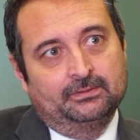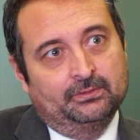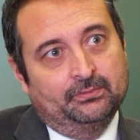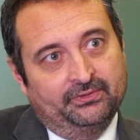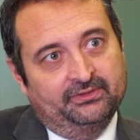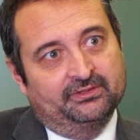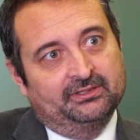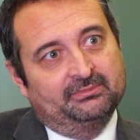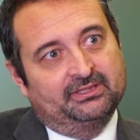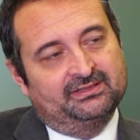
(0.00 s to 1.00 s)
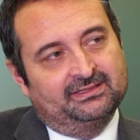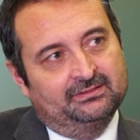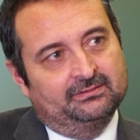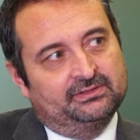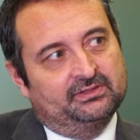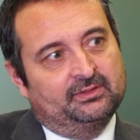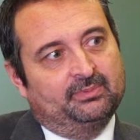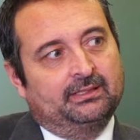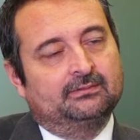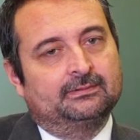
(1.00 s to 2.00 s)
all the time, because it's not just
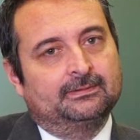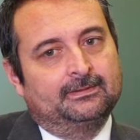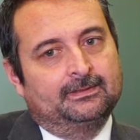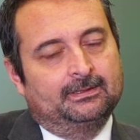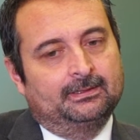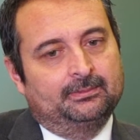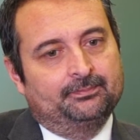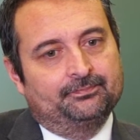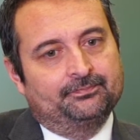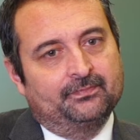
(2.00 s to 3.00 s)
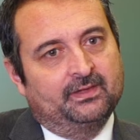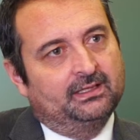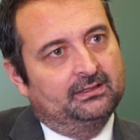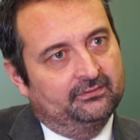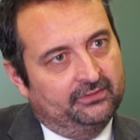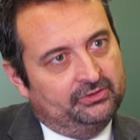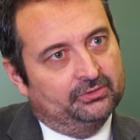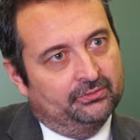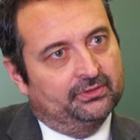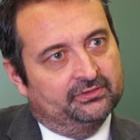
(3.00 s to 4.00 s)
about the
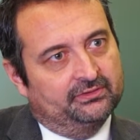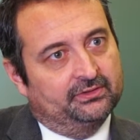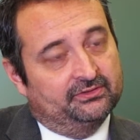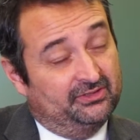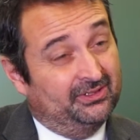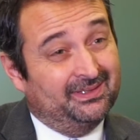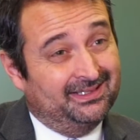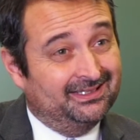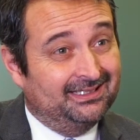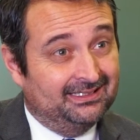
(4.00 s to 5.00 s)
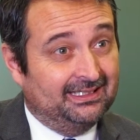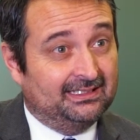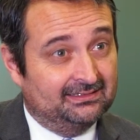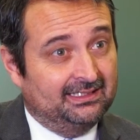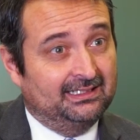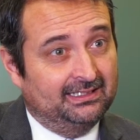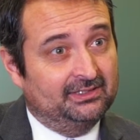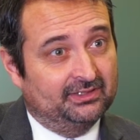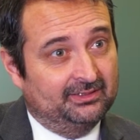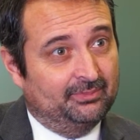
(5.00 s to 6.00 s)
individual that's doing the
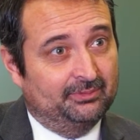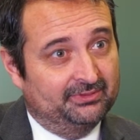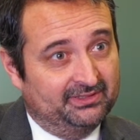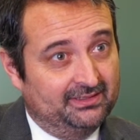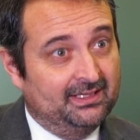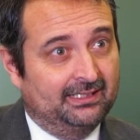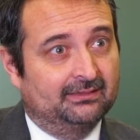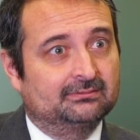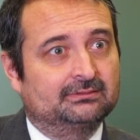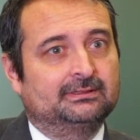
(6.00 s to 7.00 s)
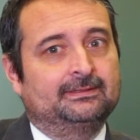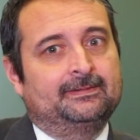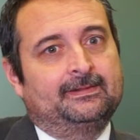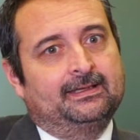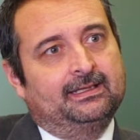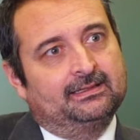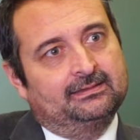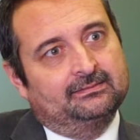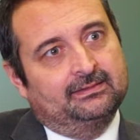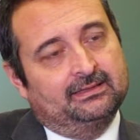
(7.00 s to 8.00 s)
ex-LHA property now.
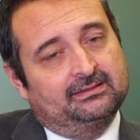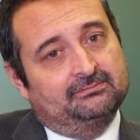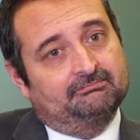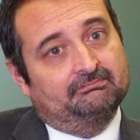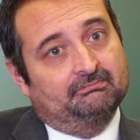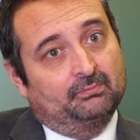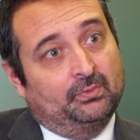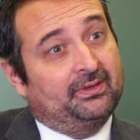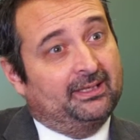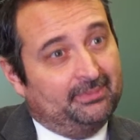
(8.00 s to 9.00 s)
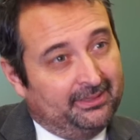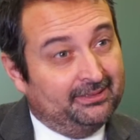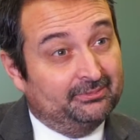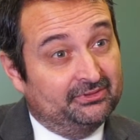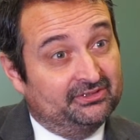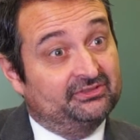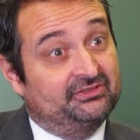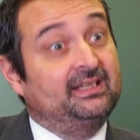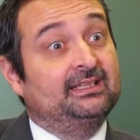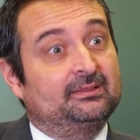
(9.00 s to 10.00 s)
It's will they be able to
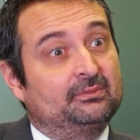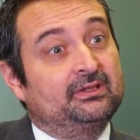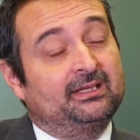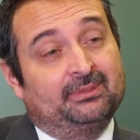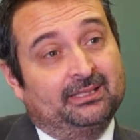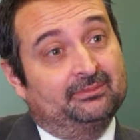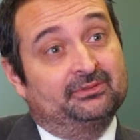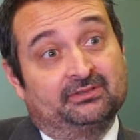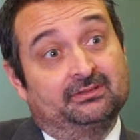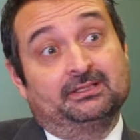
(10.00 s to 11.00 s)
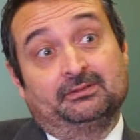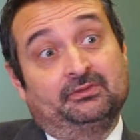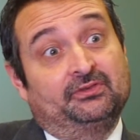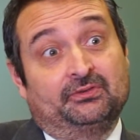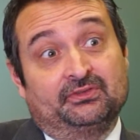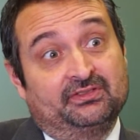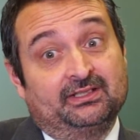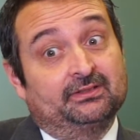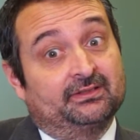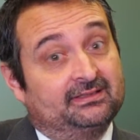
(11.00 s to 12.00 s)
sell it? Will they be able to sort of
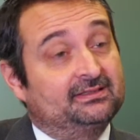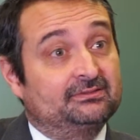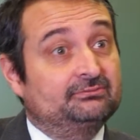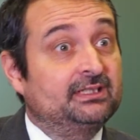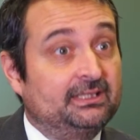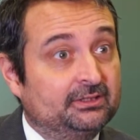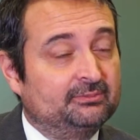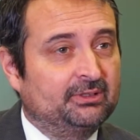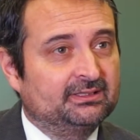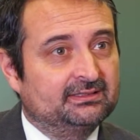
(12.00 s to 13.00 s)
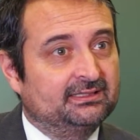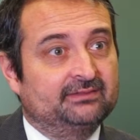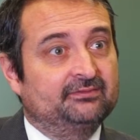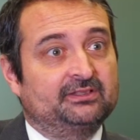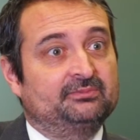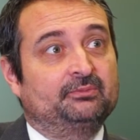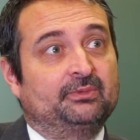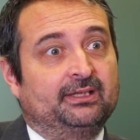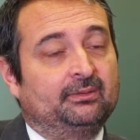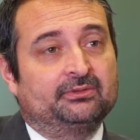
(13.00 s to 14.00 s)
say, look, this is a really good buy-to-let investment
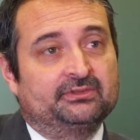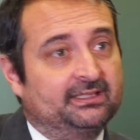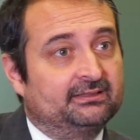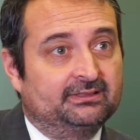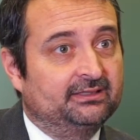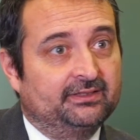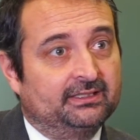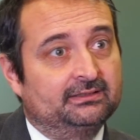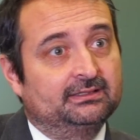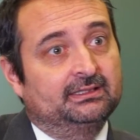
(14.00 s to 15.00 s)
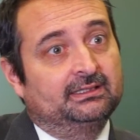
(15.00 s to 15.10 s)
when they want to get rid of it in